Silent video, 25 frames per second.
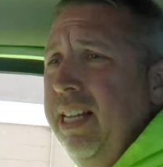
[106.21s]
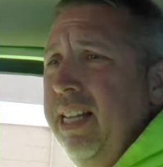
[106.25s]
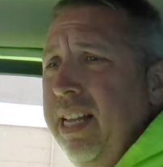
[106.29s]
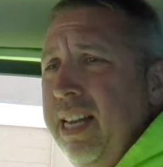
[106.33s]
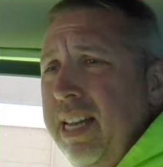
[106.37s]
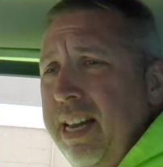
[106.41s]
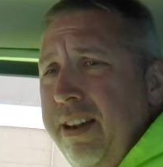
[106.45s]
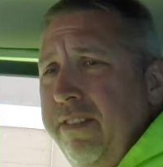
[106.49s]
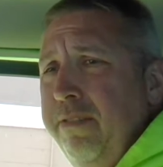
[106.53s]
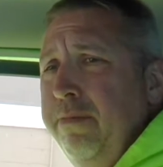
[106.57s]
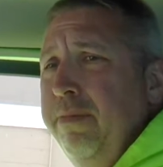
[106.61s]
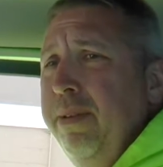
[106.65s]
then
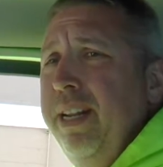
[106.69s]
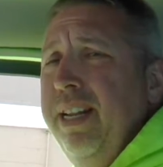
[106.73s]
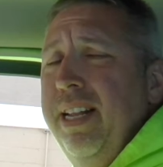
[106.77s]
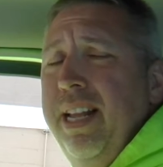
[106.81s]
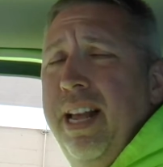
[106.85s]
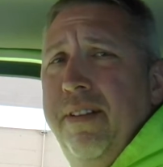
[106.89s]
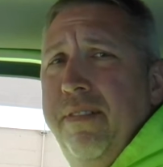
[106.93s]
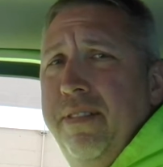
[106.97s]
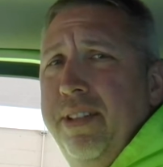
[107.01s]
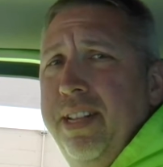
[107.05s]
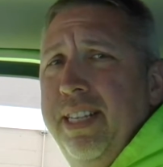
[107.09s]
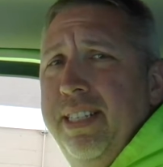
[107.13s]

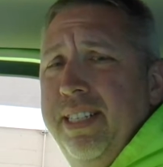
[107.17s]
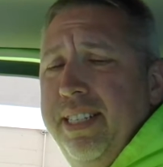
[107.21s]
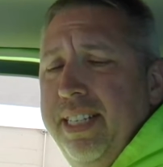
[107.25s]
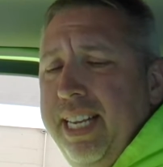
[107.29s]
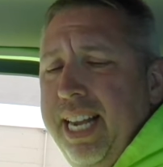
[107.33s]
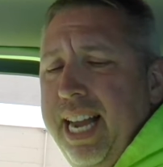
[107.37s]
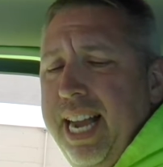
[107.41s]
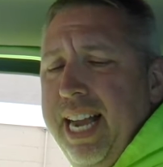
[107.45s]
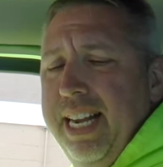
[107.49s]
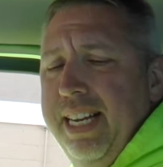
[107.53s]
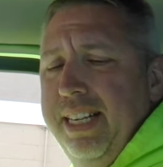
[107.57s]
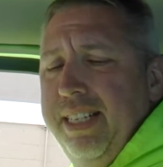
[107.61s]
everything's
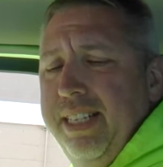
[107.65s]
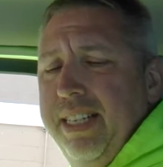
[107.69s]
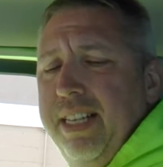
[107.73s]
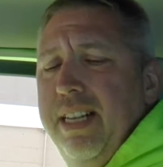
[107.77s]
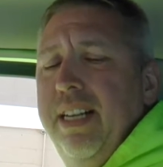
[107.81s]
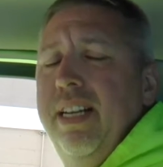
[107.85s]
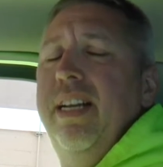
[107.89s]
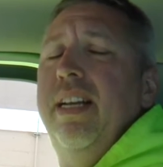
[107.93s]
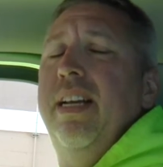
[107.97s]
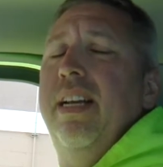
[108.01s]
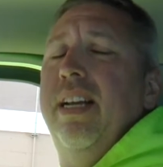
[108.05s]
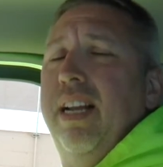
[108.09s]
engaged,
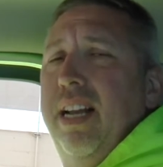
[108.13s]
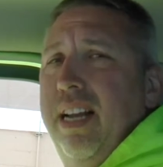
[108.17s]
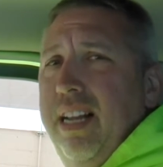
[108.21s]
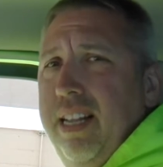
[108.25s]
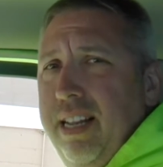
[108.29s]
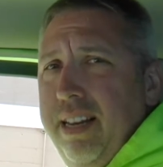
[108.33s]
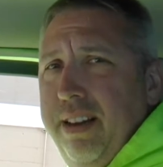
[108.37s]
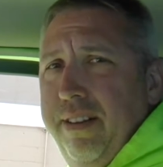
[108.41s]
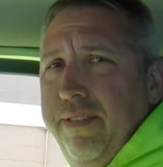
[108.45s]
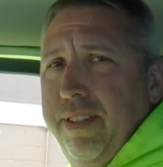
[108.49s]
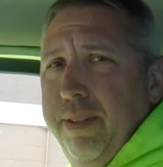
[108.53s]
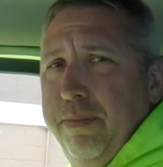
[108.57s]
and
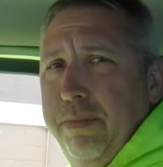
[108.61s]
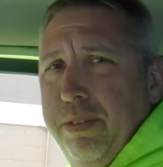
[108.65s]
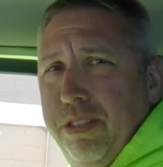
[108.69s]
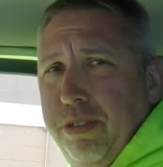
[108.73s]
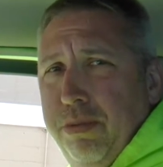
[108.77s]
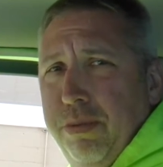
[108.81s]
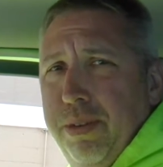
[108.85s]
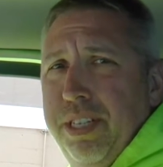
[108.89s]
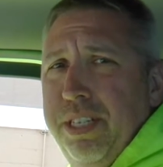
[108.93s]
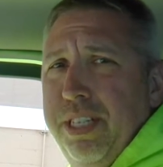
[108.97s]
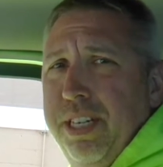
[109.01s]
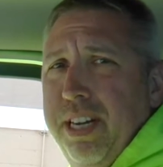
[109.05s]
then you flip the
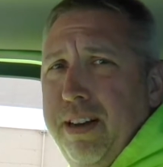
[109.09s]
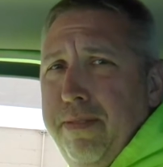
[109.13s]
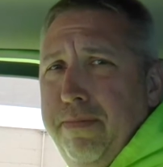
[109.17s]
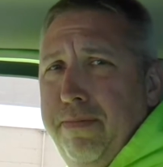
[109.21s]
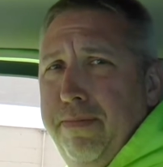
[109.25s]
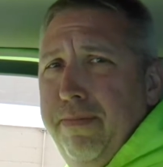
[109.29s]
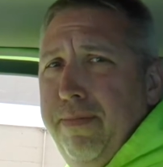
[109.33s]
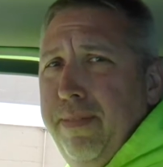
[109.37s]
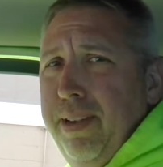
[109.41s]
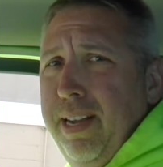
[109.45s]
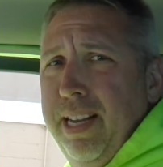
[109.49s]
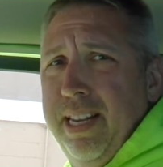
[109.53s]
switch up
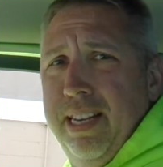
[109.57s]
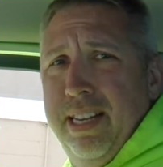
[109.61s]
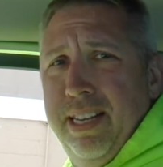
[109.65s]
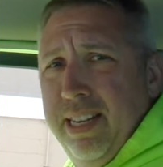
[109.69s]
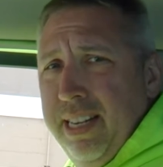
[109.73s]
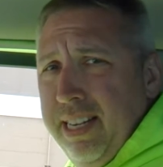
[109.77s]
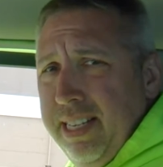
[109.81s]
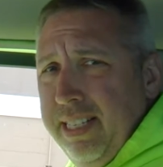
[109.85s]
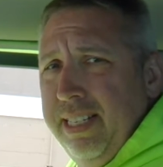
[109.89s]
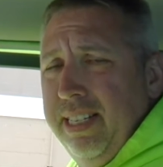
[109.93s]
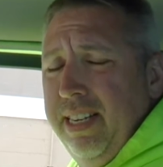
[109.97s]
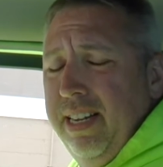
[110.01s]
and
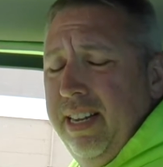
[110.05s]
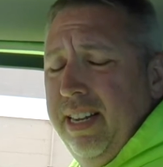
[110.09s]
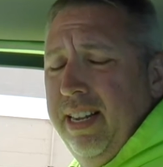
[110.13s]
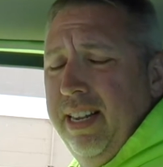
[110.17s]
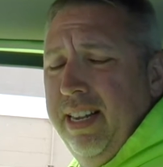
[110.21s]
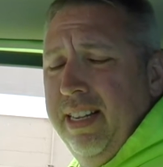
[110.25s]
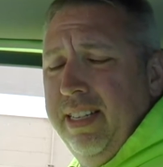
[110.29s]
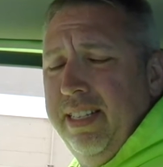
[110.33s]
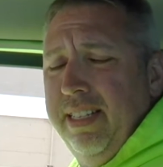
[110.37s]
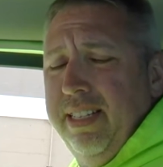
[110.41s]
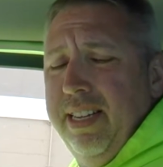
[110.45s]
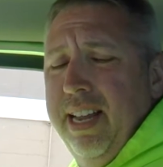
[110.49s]
it
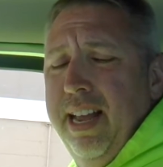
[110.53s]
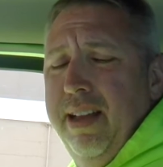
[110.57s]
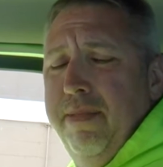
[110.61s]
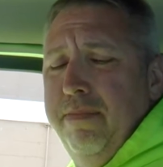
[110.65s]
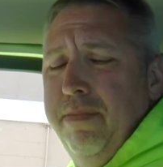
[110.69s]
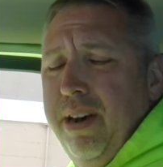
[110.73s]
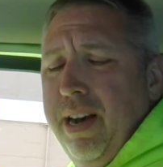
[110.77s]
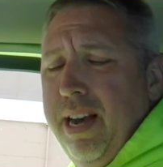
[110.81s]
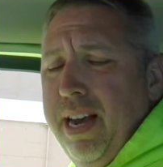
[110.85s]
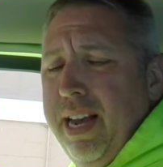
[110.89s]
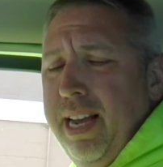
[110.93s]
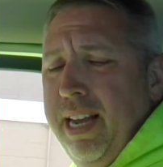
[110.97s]
hits
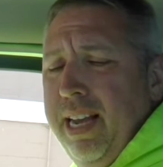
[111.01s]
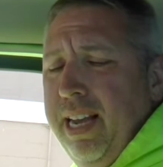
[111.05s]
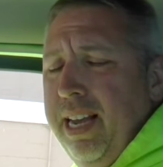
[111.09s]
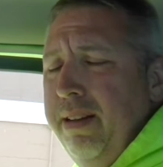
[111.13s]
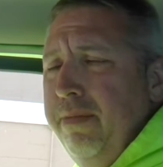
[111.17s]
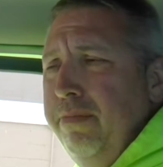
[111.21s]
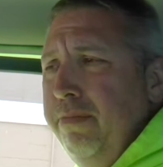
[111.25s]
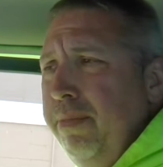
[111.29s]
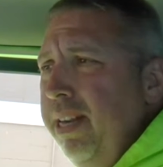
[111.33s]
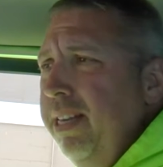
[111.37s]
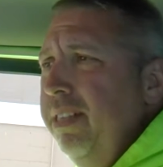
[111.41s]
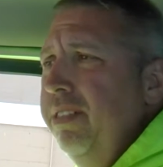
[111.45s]
standby
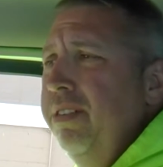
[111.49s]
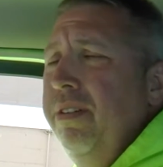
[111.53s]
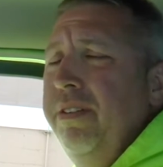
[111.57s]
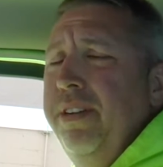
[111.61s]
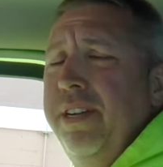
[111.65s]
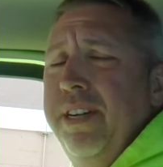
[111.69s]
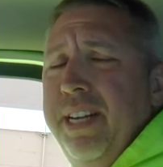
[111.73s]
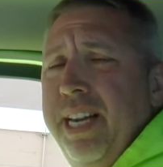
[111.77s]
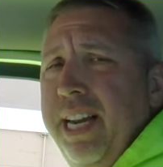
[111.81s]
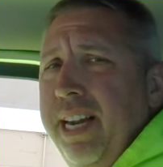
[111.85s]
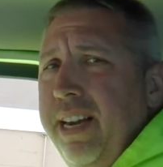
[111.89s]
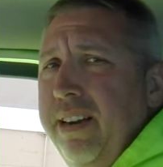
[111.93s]
and brings all
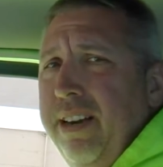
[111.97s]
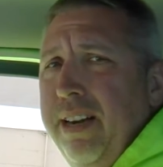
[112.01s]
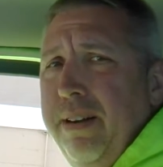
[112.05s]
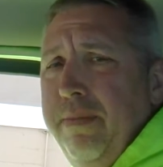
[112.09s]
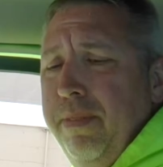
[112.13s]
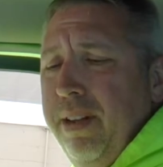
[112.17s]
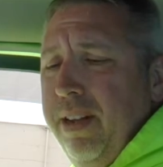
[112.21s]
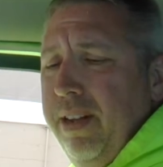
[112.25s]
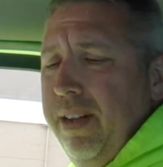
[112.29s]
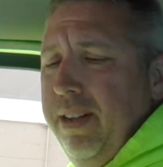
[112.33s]
your gear up.